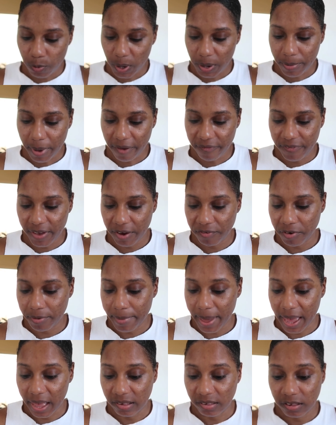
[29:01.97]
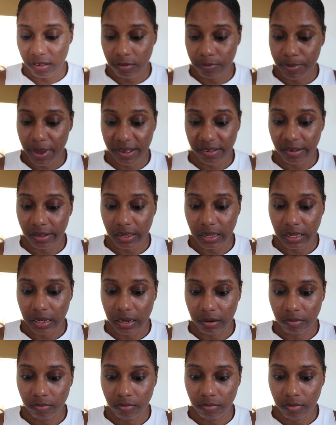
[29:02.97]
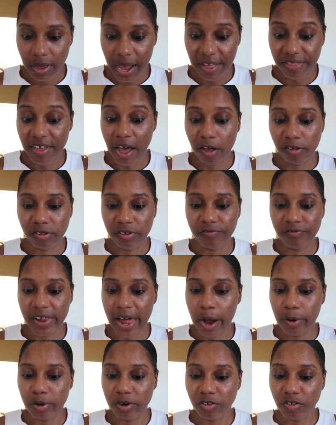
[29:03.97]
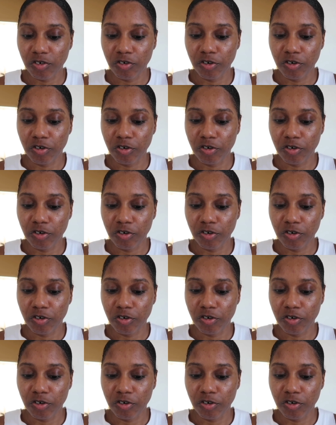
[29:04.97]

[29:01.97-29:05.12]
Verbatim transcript: one of my favorite masks it's basically a thousand flowers